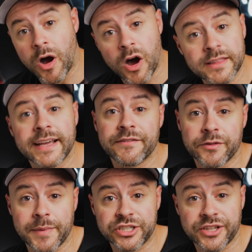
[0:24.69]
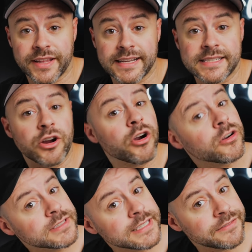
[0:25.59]
online information that is
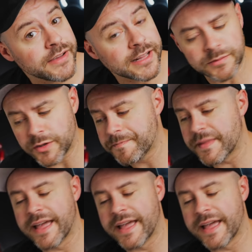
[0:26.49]
currently available,